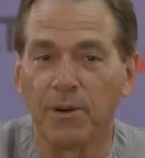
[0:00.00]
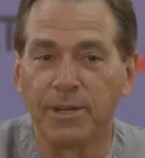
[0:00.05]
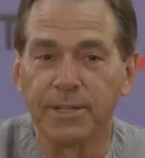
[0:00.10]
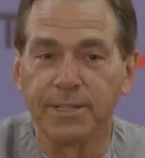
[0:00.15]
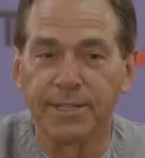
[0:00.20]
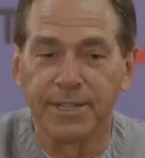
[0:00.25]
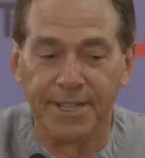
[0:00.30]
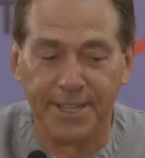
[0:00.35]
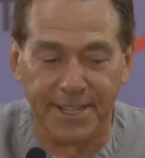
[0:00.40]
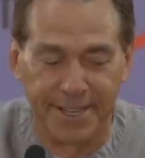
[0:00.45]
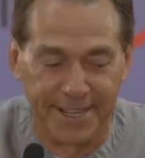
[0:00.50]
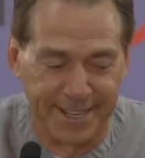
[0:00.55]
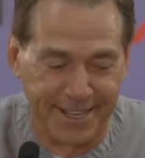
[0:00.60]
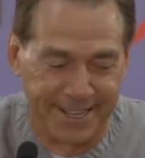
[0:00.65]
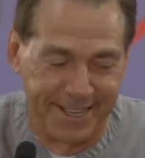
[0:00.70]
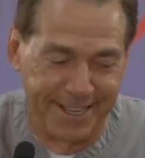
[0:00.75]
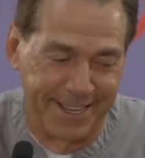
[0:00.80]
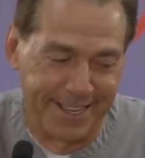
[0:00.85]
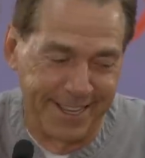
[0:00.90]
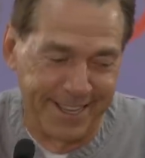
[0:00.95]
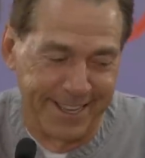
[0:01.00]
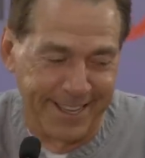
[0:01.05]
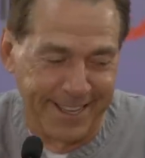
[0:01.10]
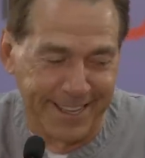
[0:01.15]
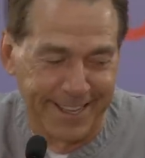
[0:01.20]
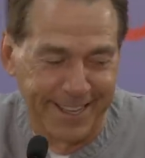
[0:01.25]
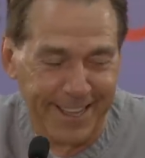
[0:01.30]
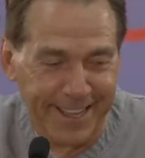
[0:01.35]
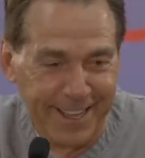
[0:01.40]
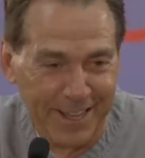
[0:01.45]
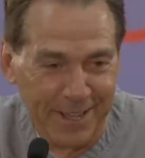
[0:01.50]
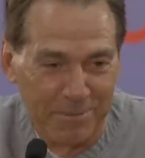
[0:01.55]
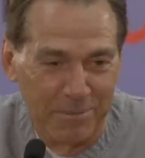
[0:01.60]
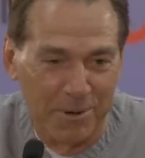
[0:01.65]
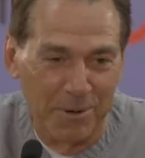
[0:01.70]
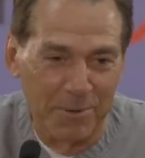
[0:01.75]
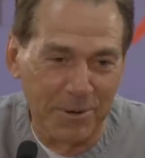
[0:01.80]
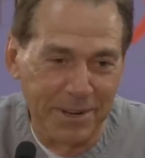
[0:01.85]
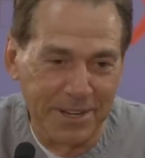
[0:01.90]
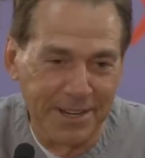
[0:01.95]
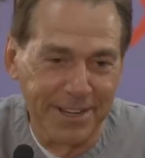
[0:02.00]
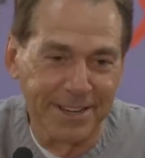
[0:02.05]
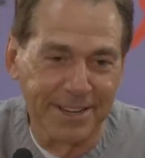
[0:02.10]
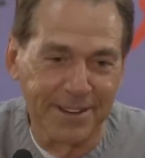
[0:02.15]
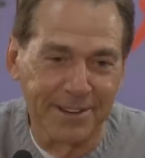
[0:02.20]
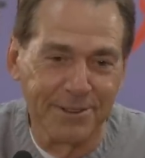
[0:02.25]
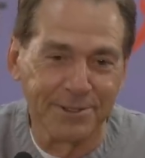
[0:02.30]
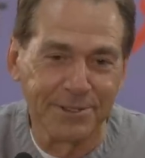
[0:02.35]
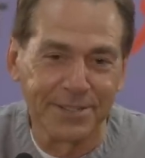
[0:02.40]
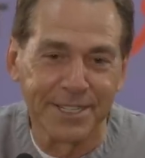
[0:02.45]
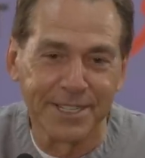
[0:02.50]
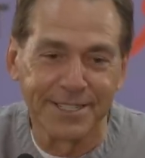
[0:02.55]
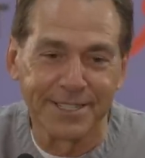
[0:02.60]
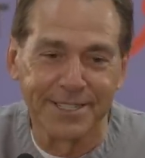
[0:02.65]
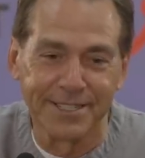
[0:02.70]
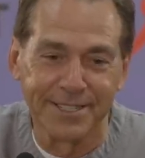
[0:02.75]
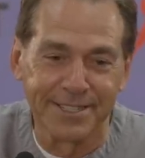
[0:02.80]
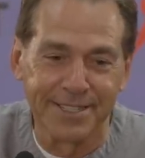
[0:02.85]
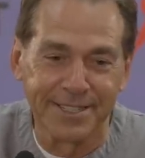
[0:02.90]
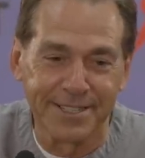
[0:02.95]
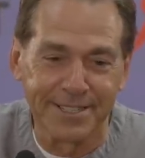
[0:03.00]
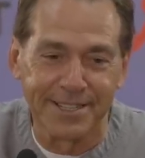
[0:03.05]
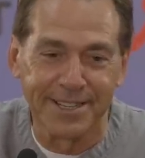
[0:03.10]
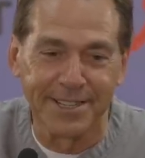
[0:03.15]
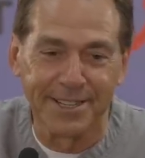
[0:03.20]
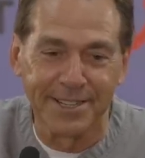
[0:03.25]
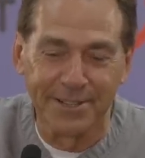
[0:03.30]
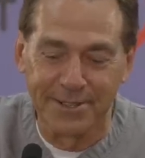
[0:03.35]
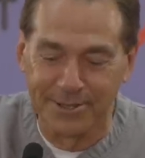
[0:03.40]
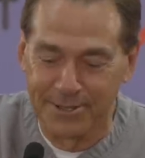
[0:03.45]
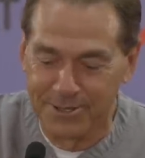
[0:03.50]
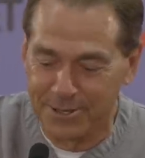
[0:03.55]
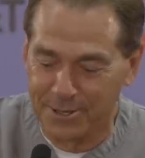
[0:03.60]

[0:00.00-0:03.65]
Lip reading: was. But we did go 6-6 that year,